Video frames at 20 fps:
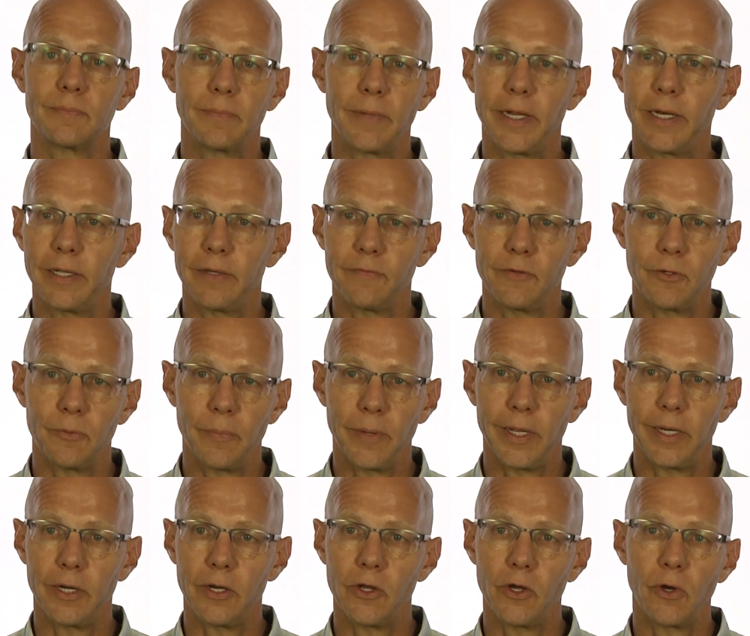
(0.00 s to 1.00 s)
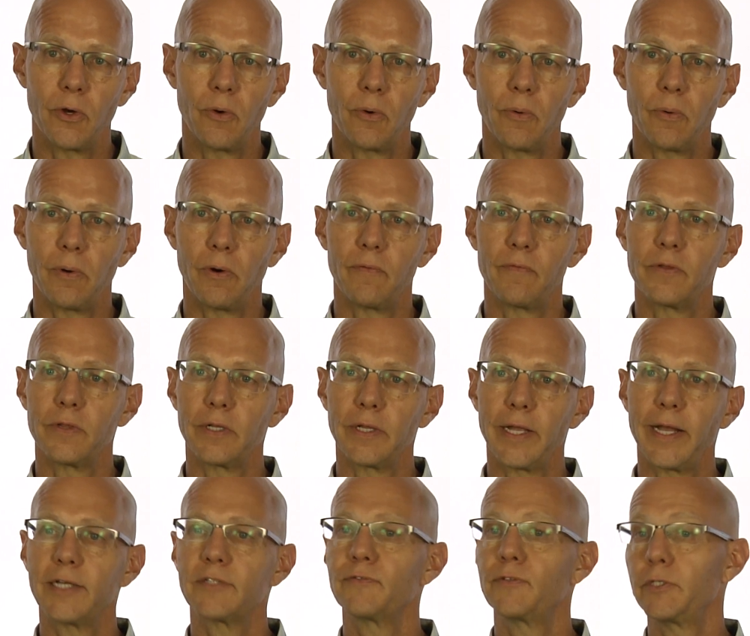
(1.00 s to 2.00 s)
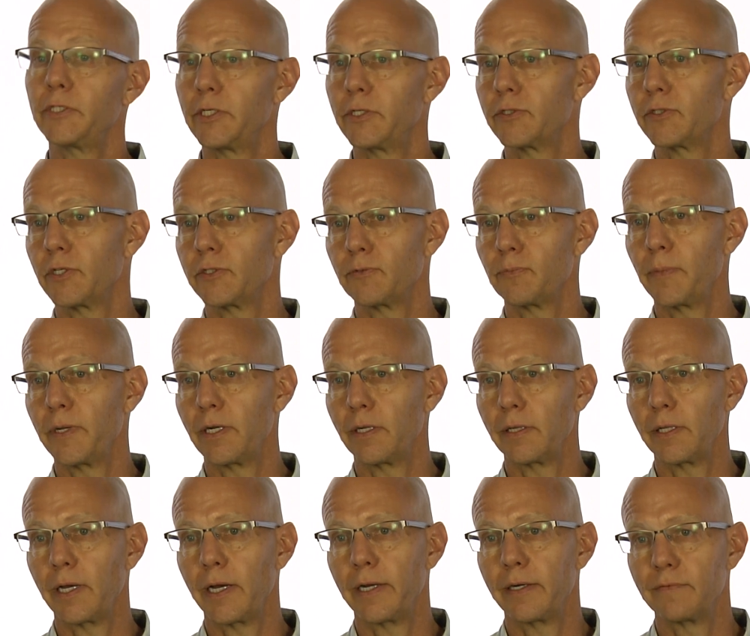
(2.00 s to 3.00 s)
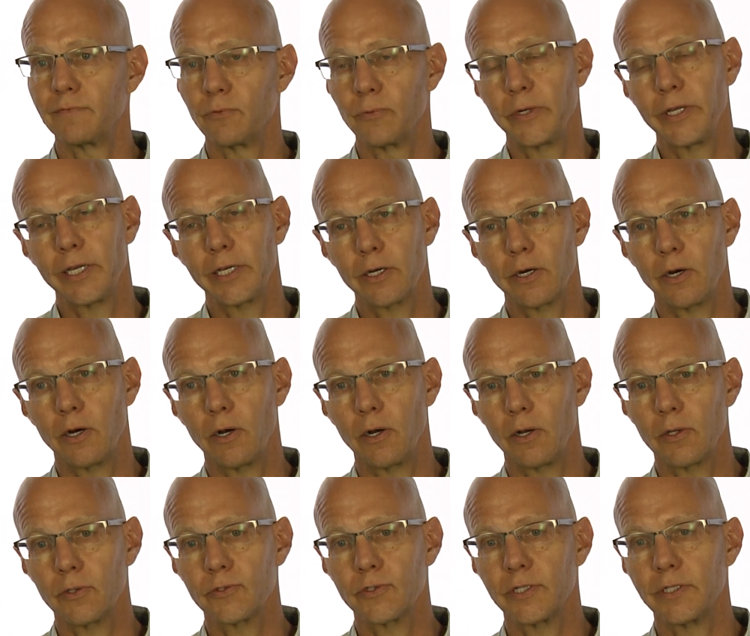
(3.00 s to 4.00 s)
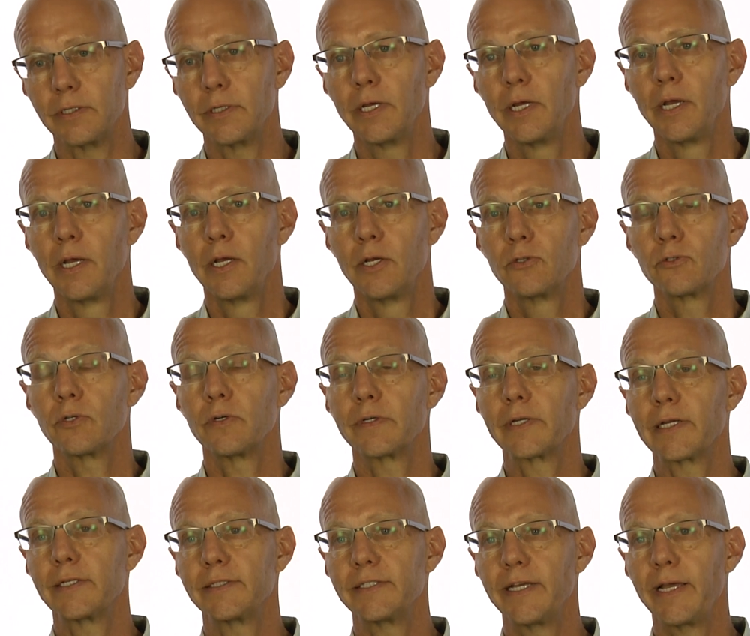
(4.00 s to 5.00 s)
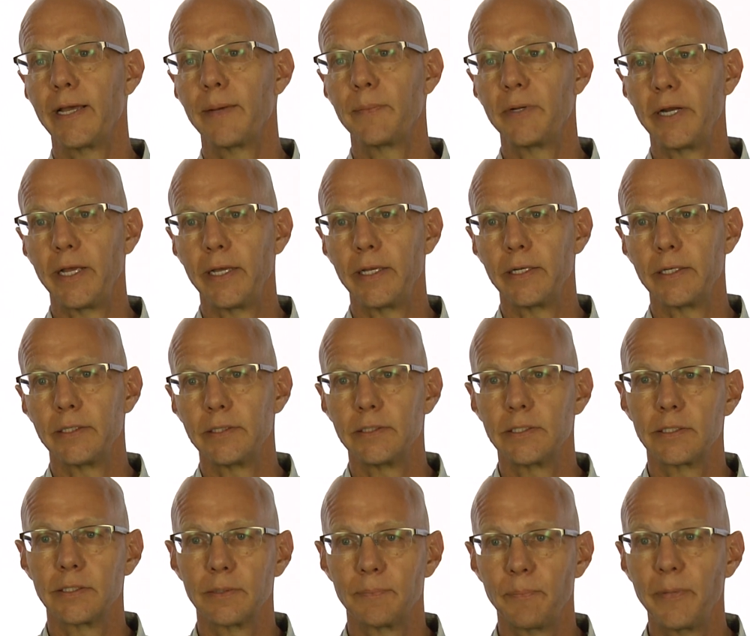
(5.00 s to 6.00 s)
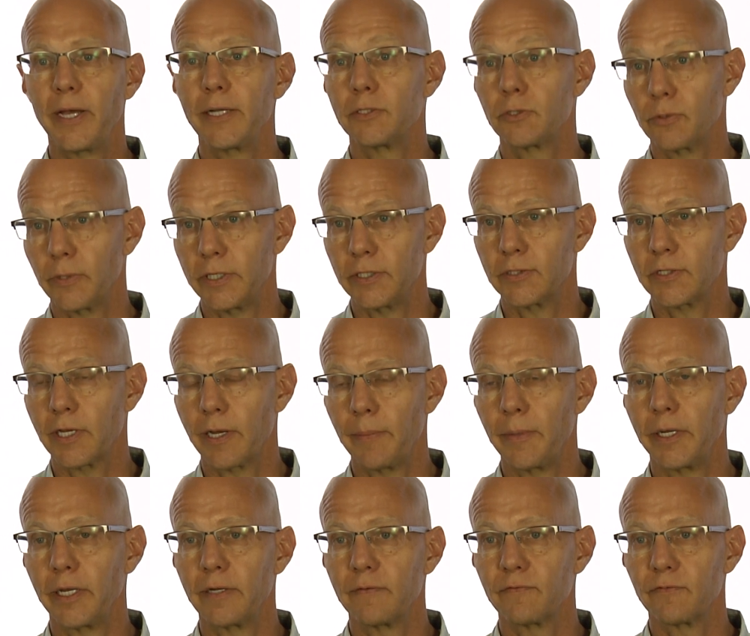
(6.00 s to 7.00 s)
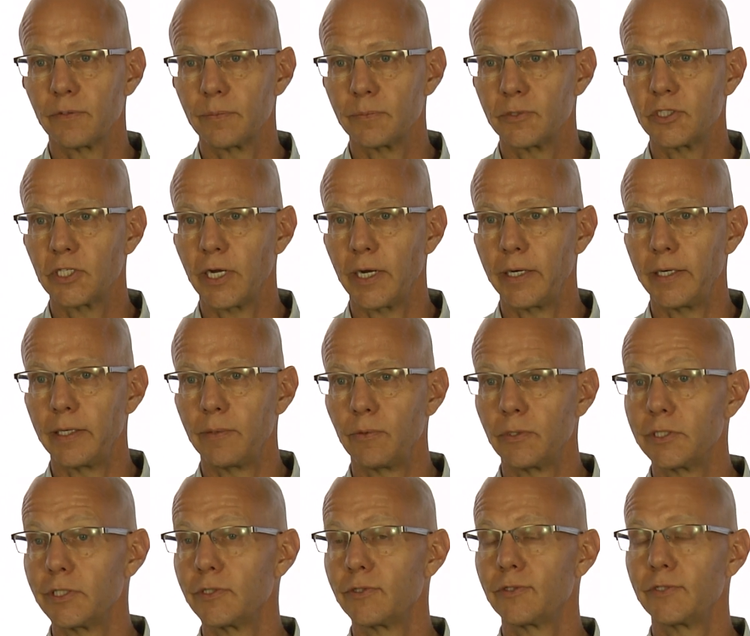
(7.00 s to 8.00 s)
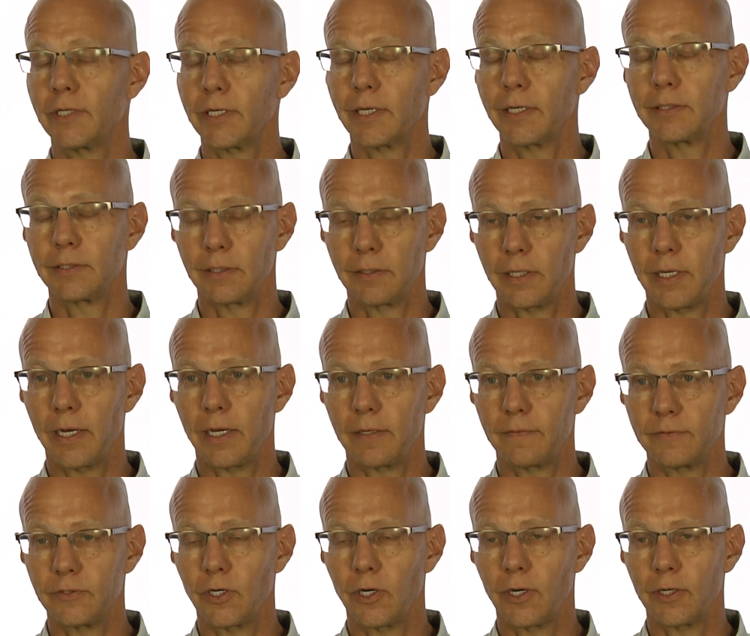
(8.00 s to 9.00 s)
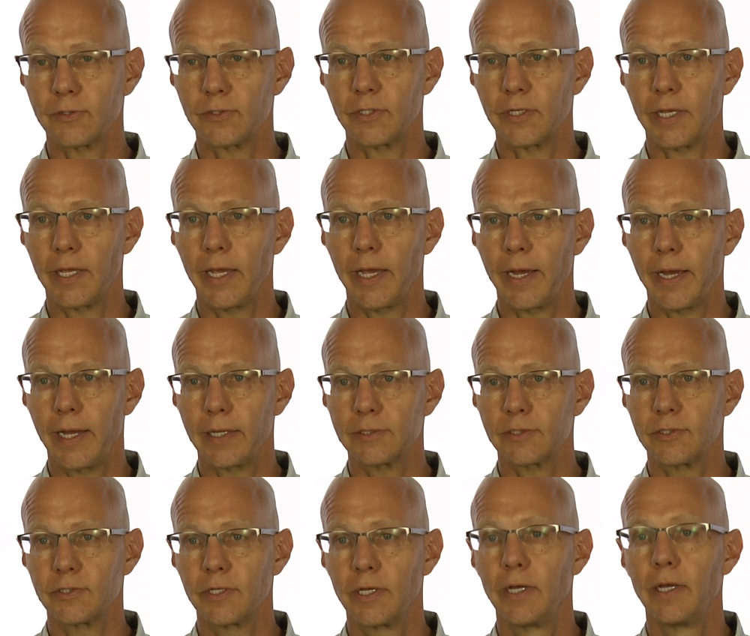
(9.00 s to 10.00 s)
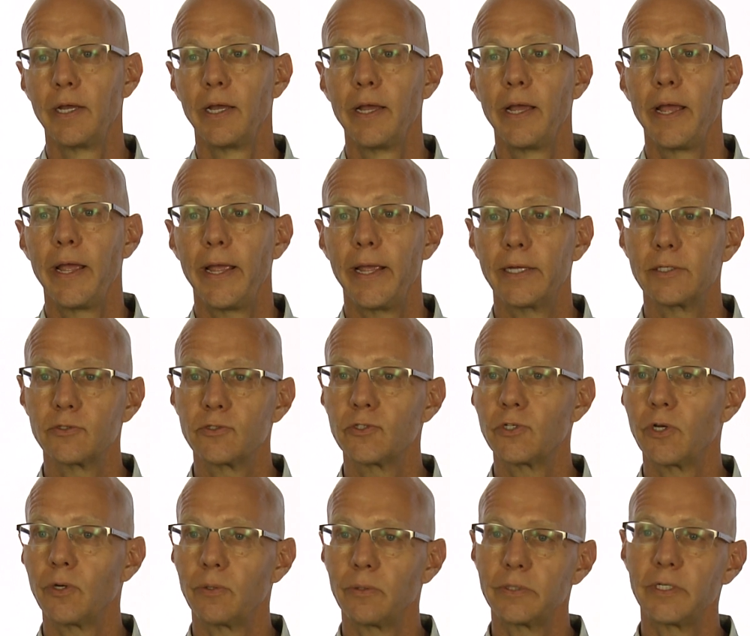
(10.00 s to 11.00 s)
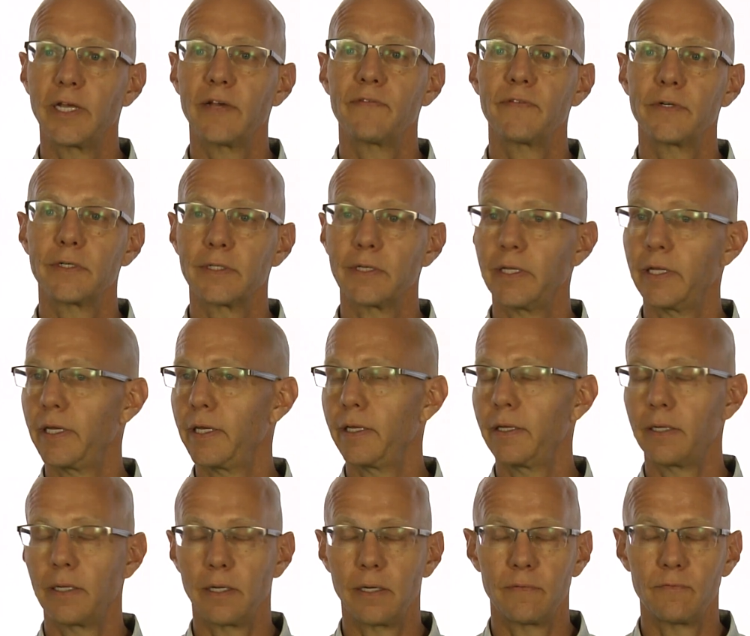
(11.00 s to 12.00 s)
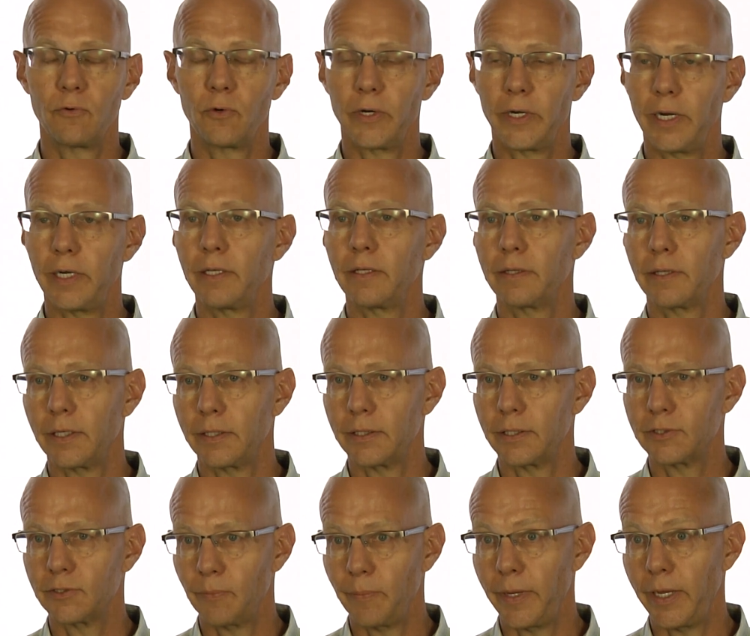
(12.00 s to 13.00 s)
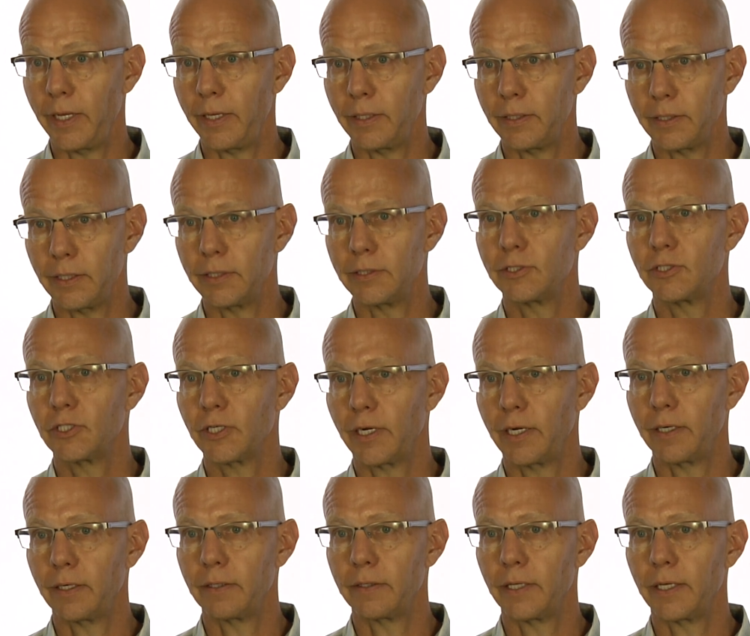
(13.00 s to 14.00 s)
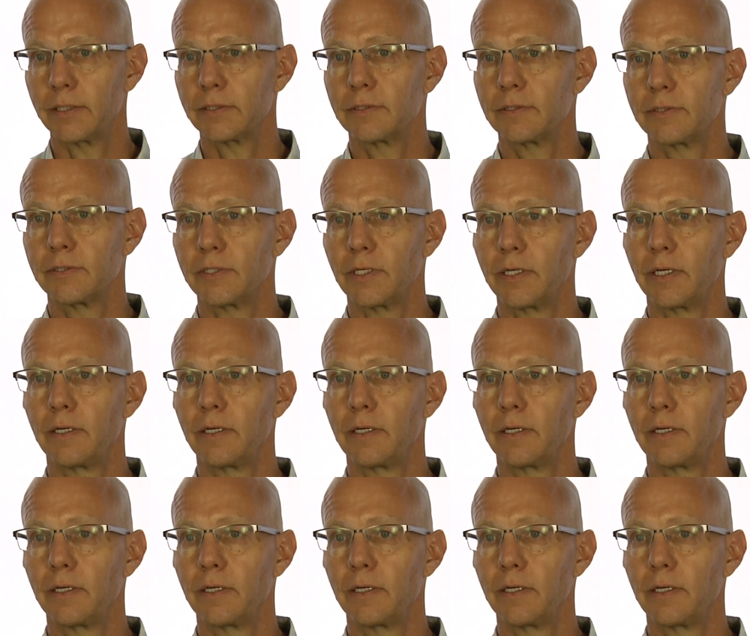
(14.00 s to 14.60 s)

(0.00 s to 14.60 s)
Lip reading: many of you may know, over the last few years there's been a lot of recalls and sort of contaminated pet treats coming in from China, which has sickened a lot of dogs and cats. And so definitely avoid anything that's made in China. That's